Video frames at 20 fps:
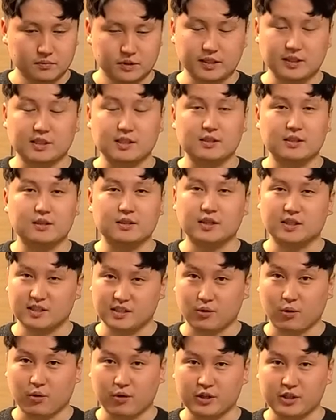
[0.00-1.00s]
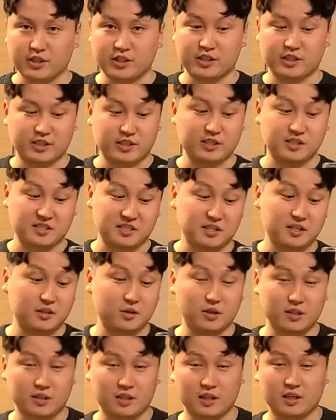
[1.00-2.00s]
Yes, there's orangeness.
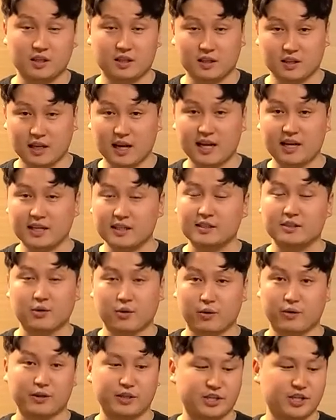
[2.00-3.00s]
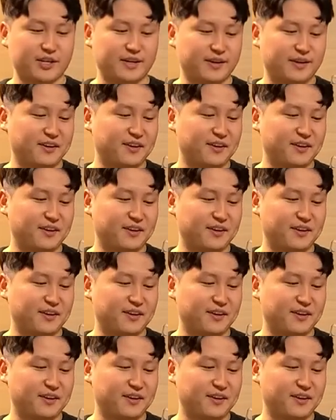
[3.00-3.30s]
That is orange.